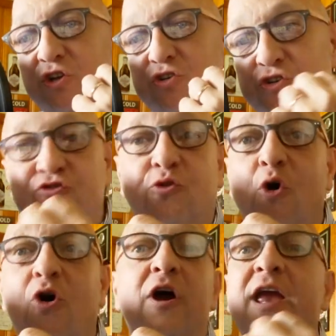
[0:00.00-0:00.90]

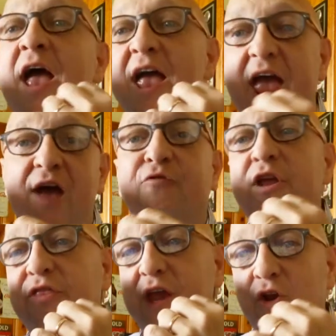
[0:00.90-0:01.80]
destroy
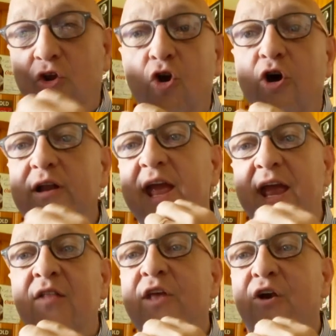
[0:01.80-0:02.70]
everything good
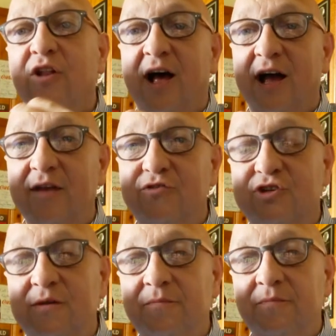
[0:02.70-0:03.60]
in their lives.